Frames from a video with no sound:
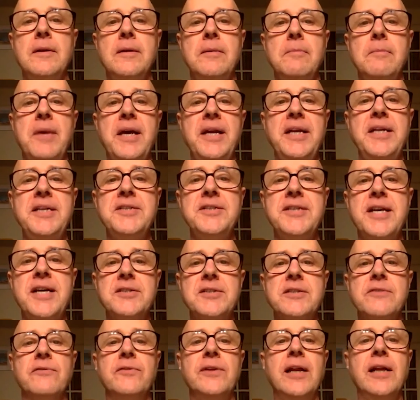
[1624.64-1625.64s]
Many
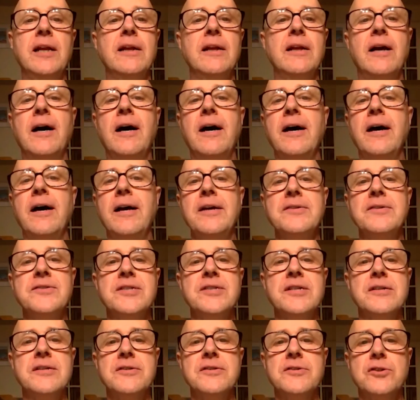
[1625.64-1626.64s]
sets of little
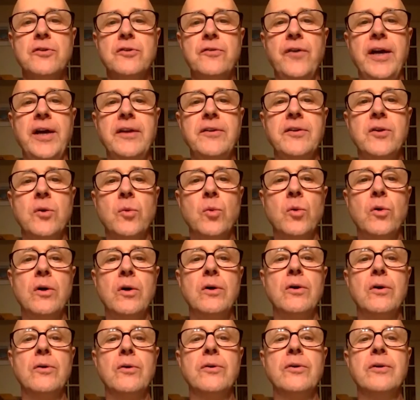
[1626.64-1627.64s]
eyes surveyed the
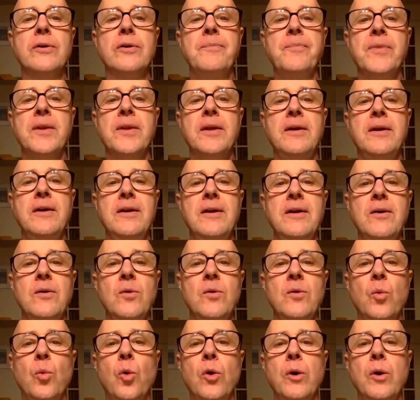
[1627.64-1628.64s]
world.
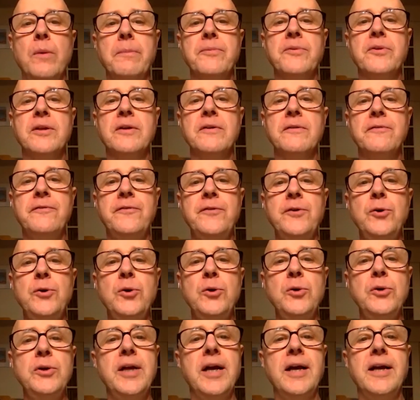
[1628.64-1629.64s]
Warmth,
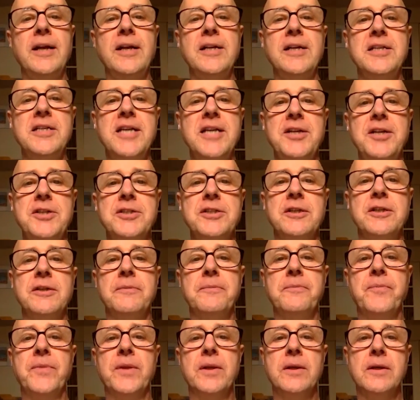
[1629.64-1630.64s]
food, and
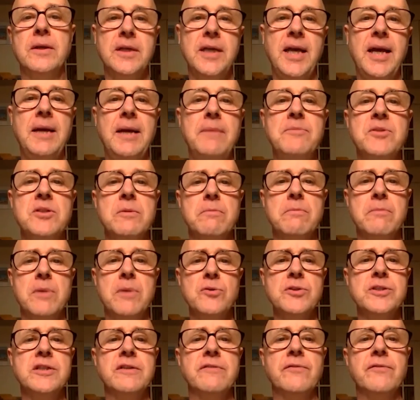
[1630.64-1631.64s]
attention came to
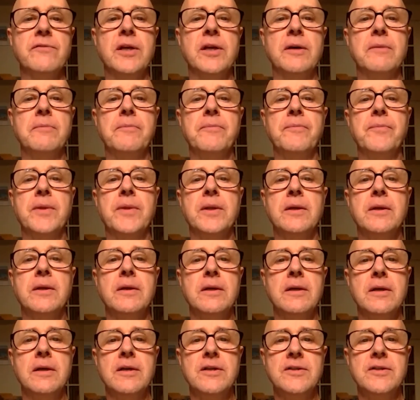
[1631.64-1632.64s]
most of them,
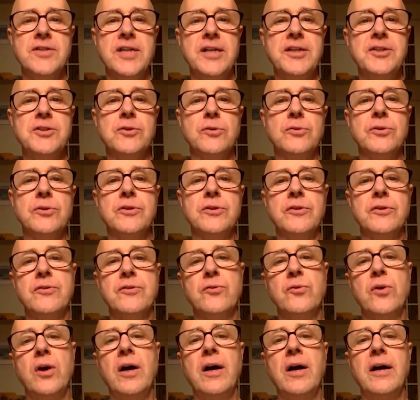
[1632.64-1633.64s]
essential to
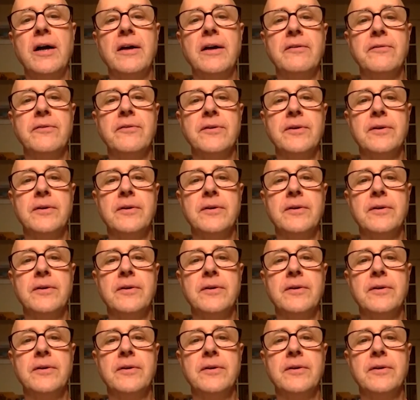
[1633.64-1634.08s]
thrive.